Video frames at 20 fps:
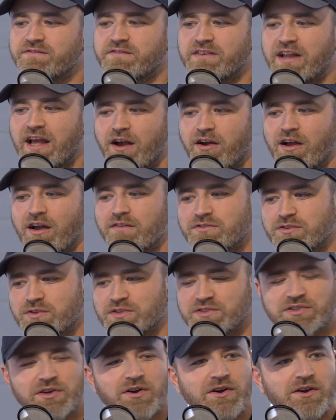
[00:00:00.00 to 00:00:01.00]
now, after
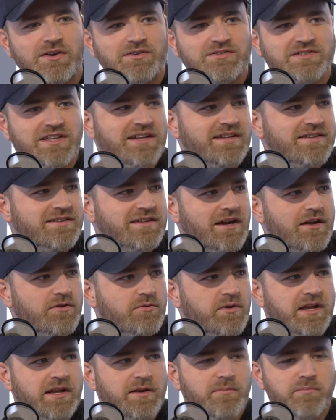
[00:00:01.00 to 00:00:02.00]
it's all said and done,
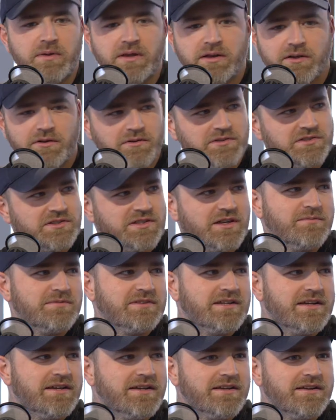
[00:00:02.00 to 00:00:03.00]
we get a beer or
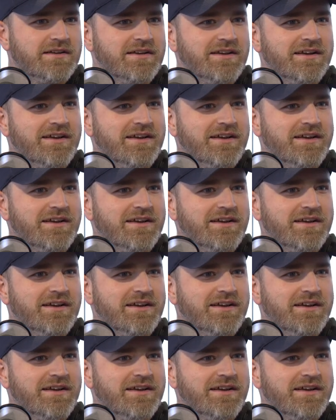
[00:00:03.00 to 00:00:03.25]
something. Yeah.